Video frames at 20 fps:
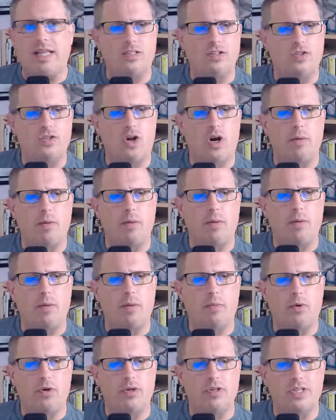that the
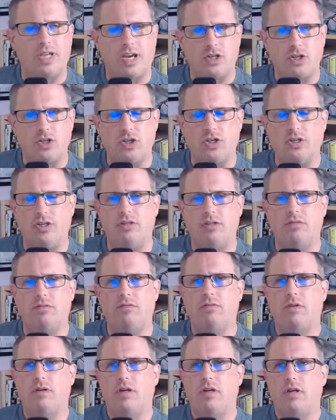starboard section?
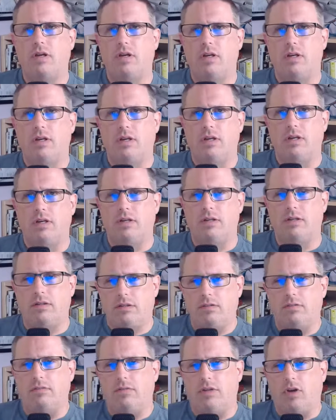
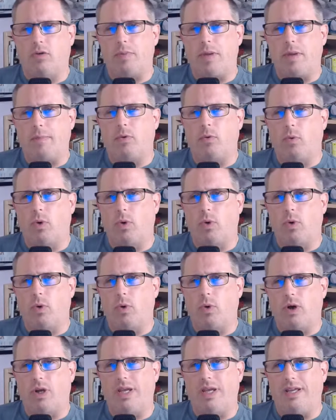You know, people
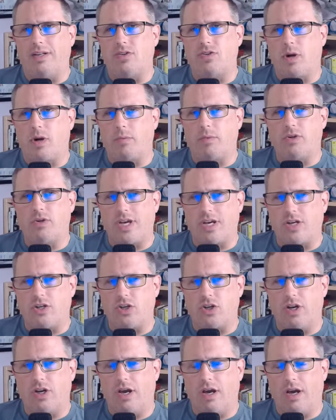working in the starboard
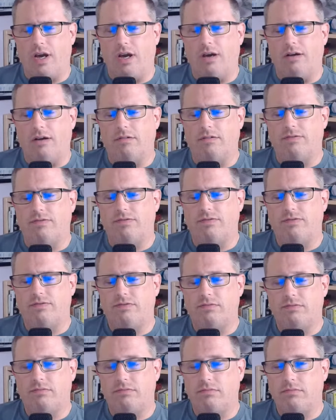section of,
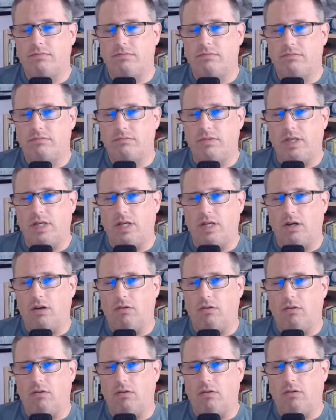you
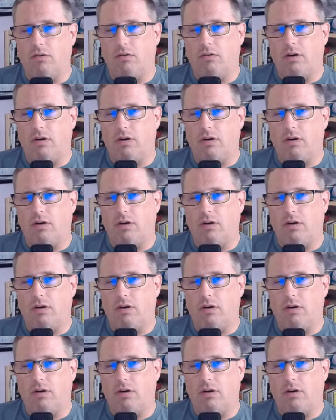know,